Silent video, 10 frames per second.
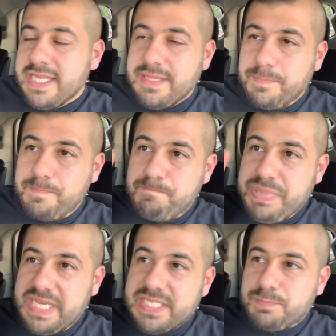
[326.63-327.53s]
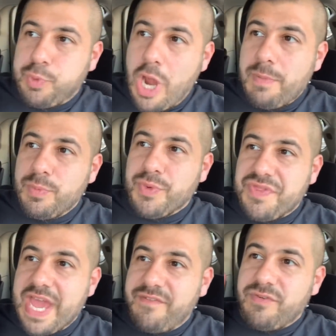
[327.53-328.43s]
the biggest problem with
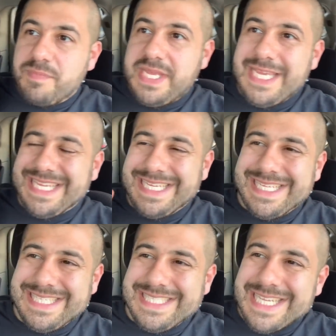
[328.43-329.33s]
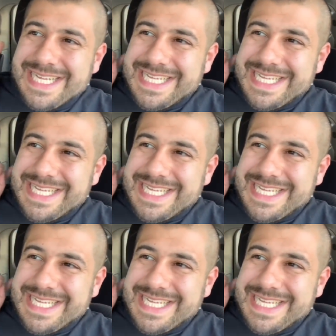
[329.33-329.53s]
that for me is